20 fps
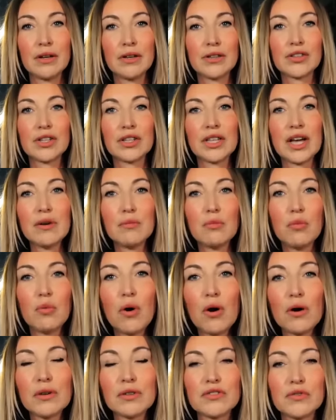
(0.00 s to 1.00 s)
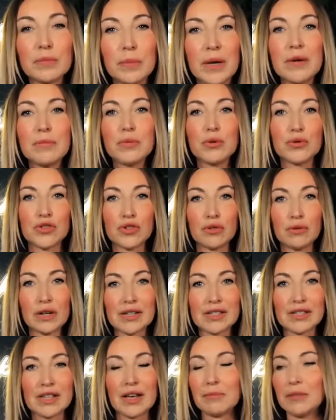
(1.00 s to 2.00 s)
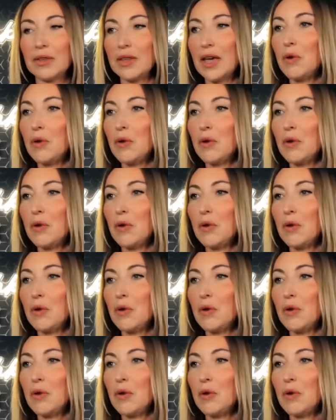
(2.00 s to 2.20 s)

So they want people to accept them.